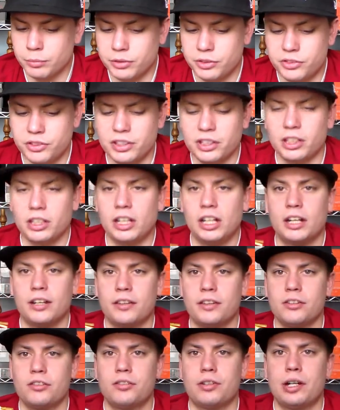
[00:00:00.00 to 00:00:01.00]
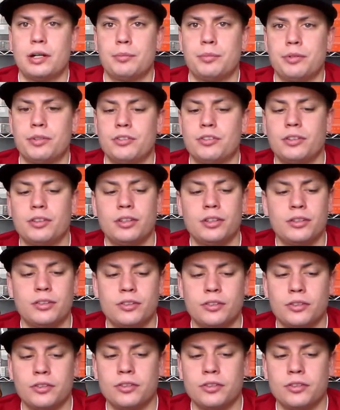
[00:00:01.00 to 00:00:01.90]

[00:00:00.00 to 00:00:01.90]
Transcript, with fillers: been seeing a lot of these drop recently. This,